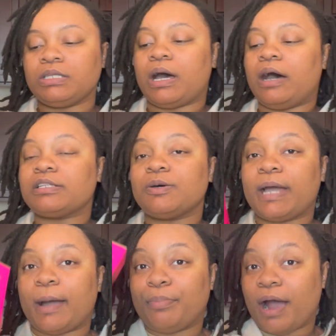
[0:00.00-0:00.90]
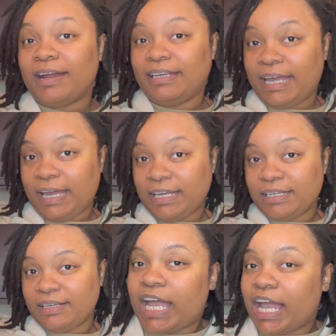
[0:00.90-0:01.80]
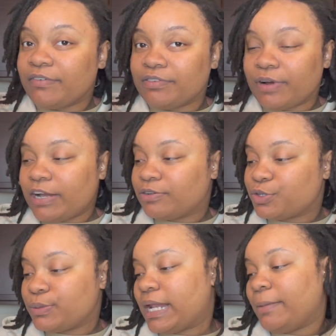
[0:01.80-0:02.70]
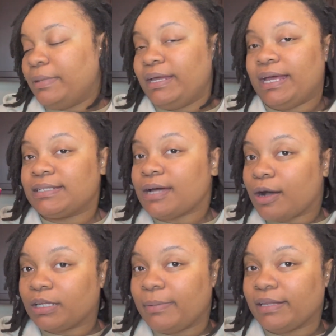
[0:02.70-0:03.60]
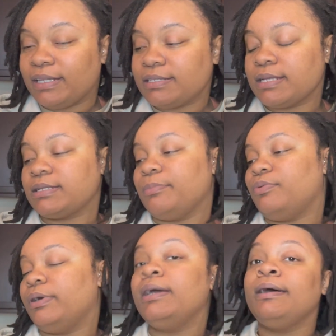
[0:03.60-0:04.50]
I also got Prada Candy. Every fragrance group that I'm in has talked about this at some point.